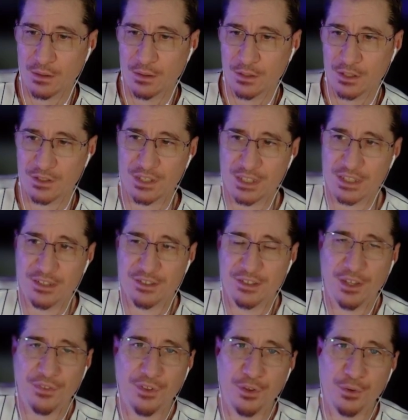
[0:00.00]
So it's like, there's
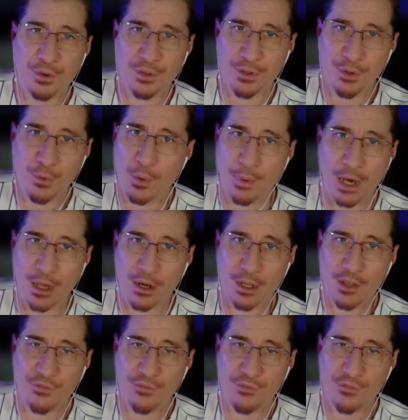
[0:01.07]
nothing you can do about it.